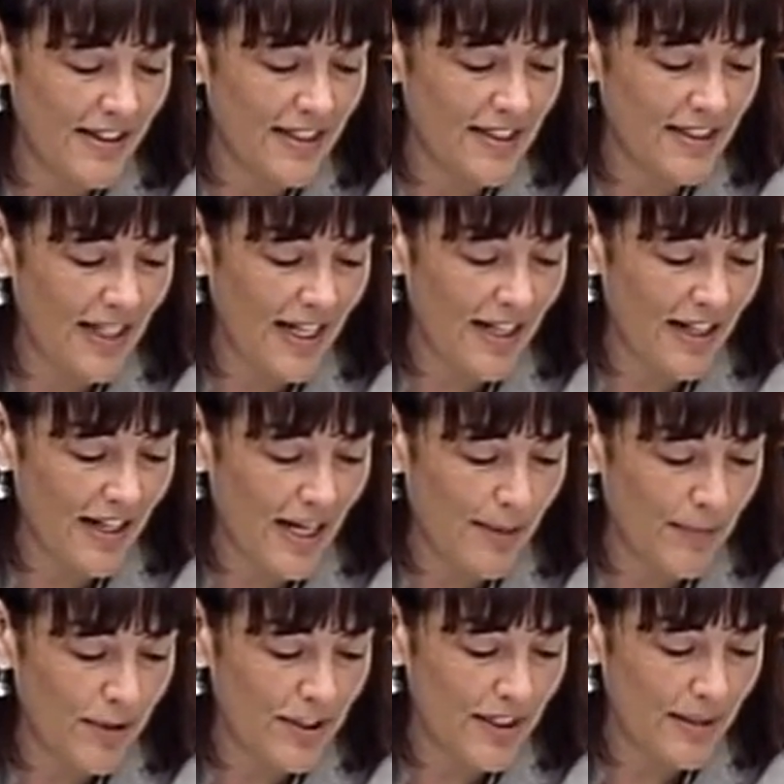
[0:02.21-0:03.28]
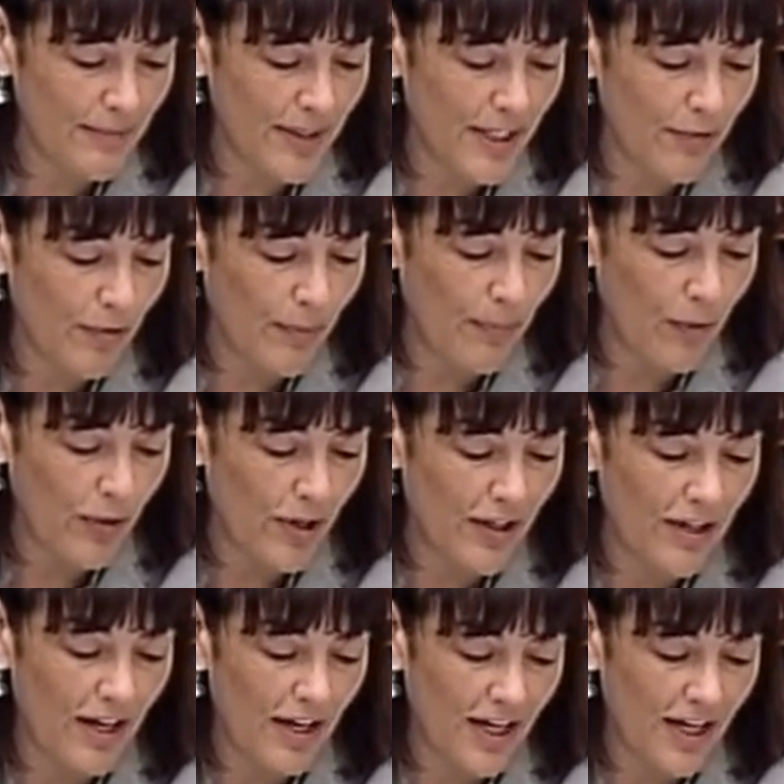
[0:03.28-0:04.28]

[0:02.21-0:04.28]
the Senate Commerce Committee report